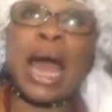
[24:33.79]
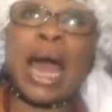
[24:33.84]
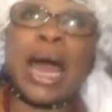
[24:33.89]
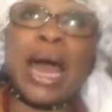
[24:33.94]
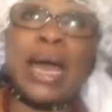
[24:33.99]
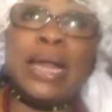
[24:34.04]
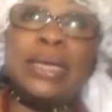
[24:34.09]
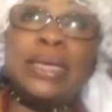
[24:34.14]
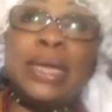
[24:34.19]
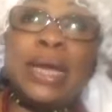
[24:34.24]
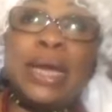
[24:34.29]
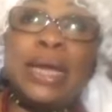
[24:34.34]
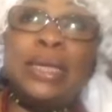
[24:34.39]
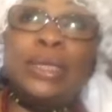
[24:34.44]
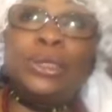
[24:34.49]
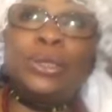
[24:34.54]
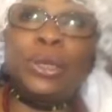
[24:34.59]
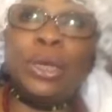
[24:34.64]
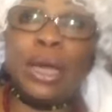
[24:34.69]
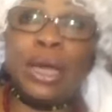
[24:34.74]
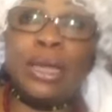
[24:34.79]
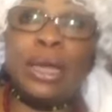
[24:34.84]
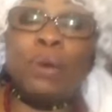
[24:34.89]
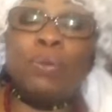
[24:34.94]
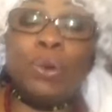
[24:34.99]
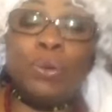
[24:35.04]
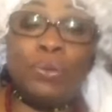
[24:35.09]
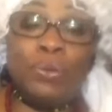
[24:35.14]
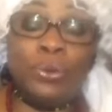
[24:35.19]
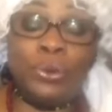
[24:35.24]
and
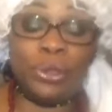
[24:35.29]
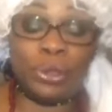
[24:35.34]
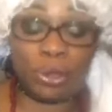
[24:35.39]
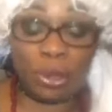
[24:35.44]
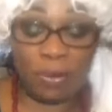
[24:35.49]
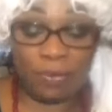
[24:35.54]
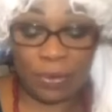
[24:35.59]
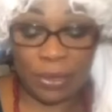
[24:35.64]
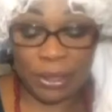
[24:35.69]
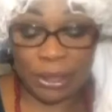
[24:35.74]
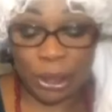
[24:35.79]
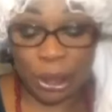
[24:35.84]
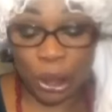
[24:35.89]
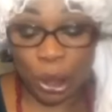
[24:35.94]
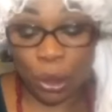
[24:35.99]
together we will resolve it,